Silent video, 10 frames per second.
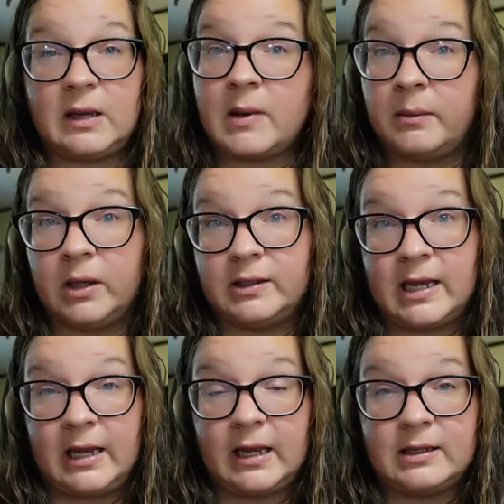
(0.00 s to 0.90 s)
my blood
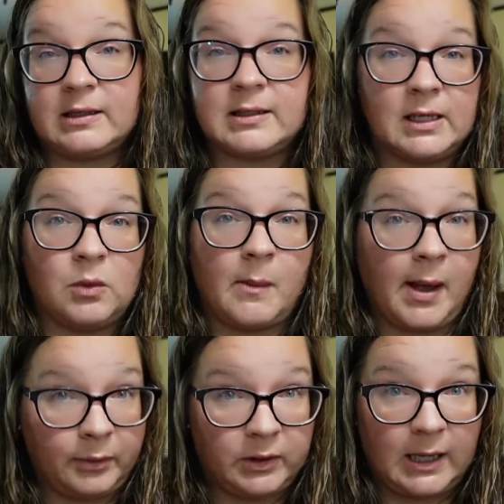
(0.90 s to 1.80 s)
taken to see what my
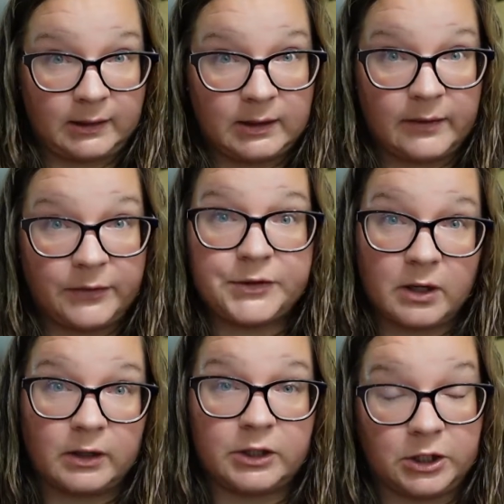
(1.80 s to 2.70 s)
prolactin levels
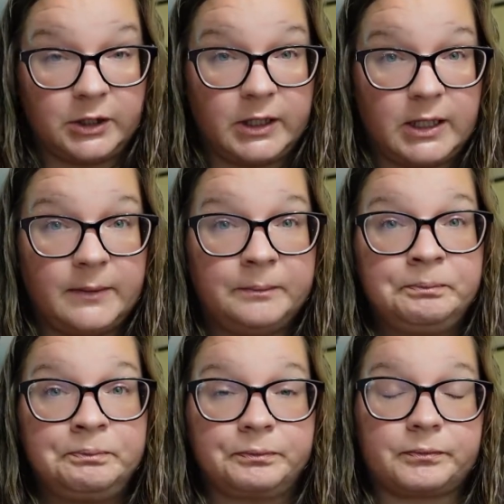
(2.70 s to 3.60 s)
are currently.
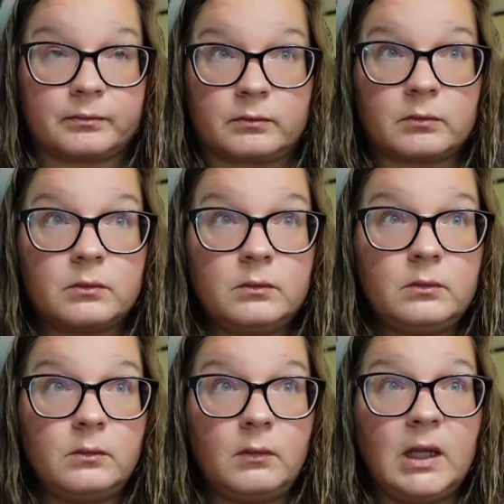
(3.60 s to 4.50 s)

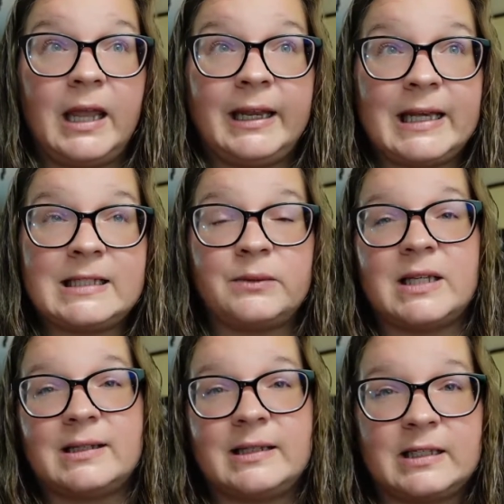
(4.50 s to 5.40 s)
And I guess it was
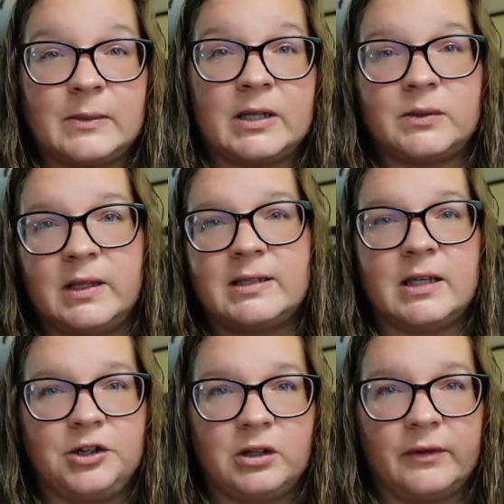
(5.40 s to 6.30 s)
at 6 months when they
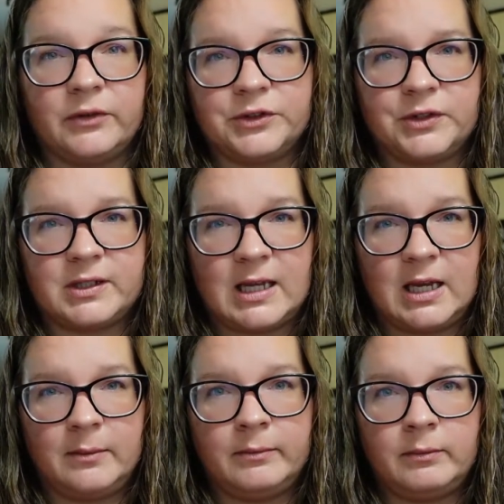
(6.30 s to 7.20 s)
said your levels are the
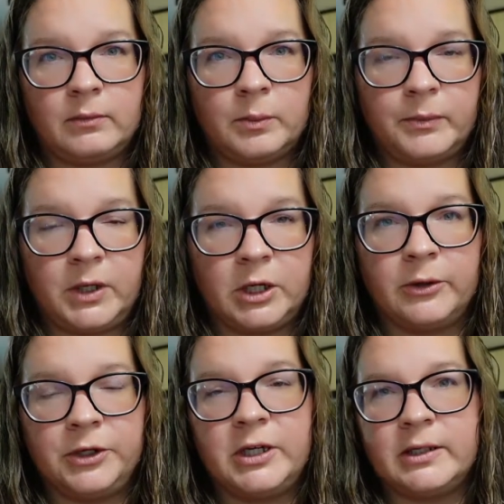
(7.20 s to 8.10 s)
same. You know,
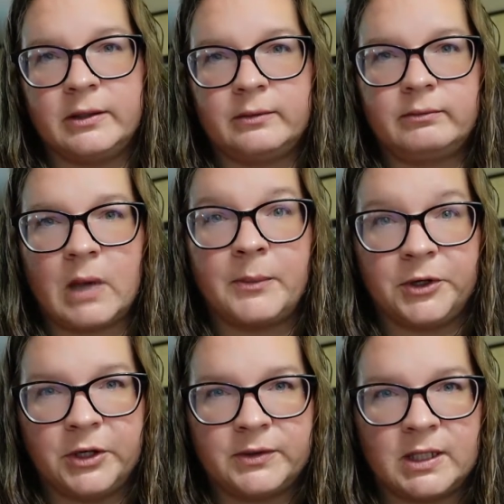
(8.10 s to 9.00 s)
you need to up your
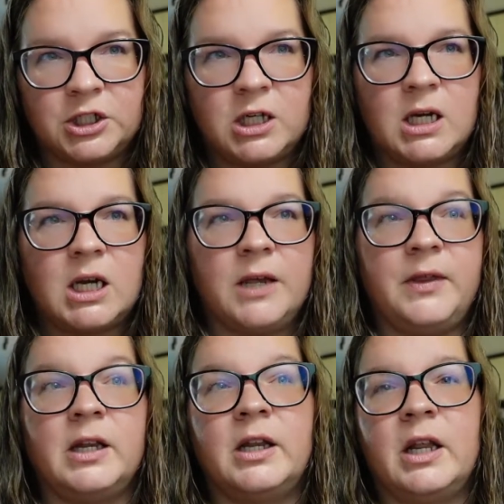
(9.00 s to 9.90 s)
dosage. And
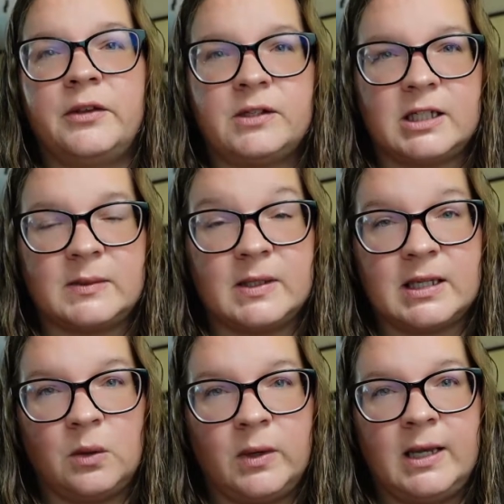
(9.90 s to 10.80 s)
then another 6 months
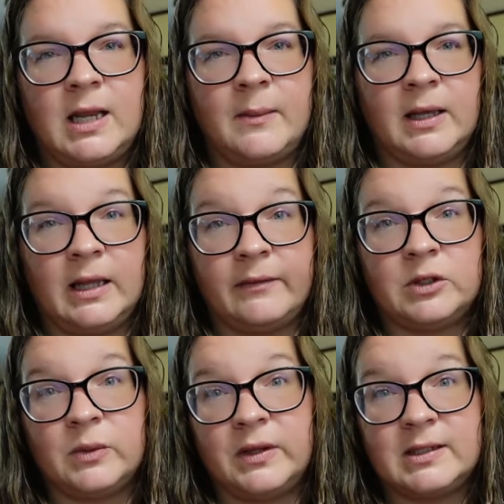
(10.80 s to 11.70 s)
I went and my
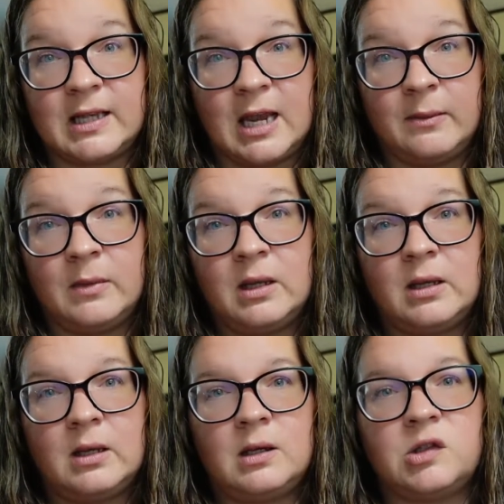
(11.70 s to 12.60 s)
levels were the same.
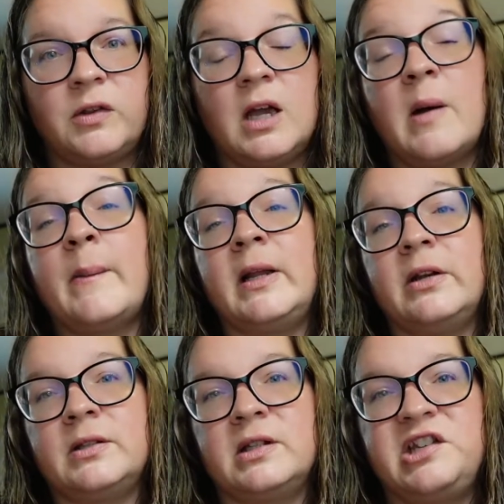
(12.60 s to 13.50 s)
So they upped my
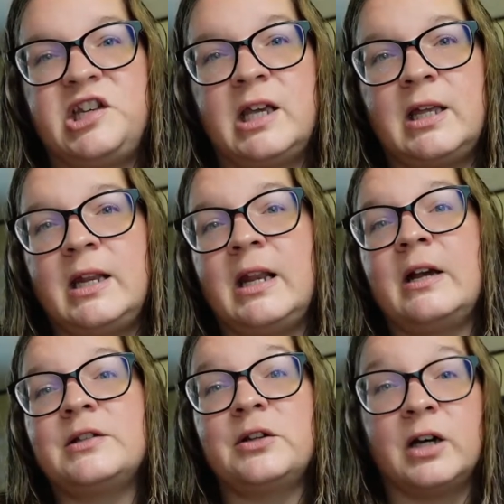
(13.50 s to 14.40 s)
dosage again. And I
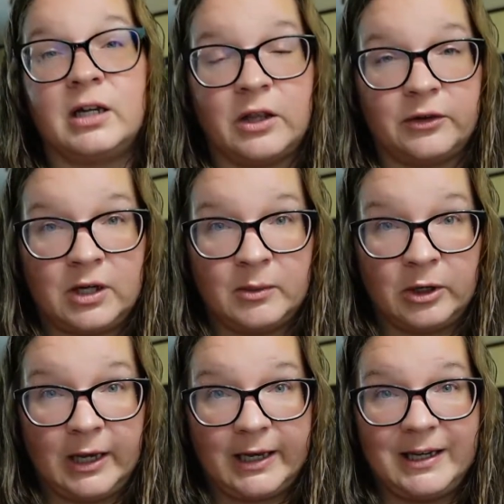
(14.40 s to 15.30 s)
also got another
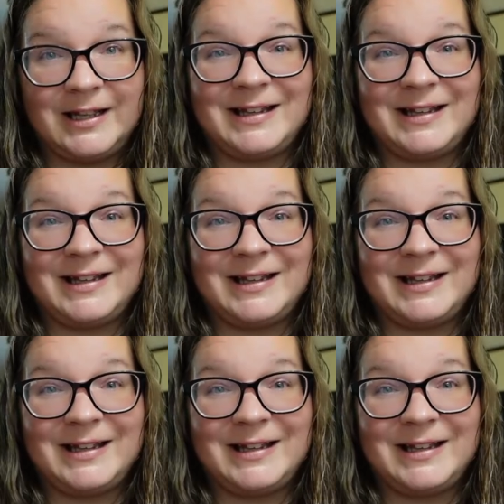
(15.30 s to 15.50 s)
MRI.